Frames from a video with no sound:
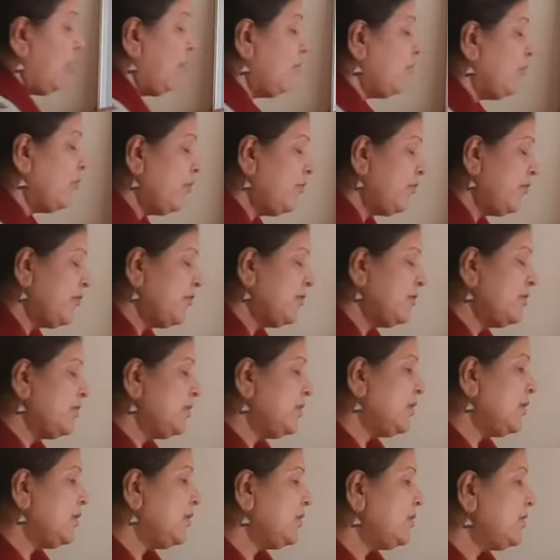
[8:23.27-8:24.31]
4 4s
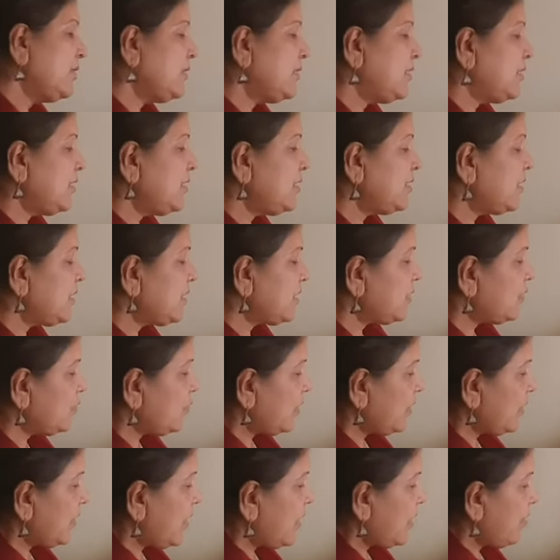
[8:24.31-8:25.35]
are 16, 6
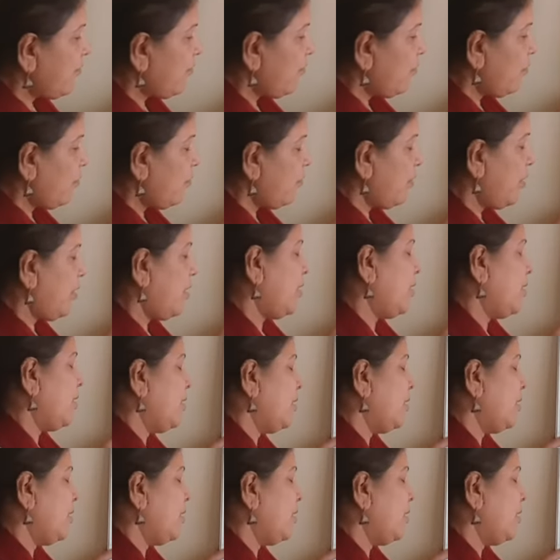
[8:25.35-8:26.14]
1 carry 4,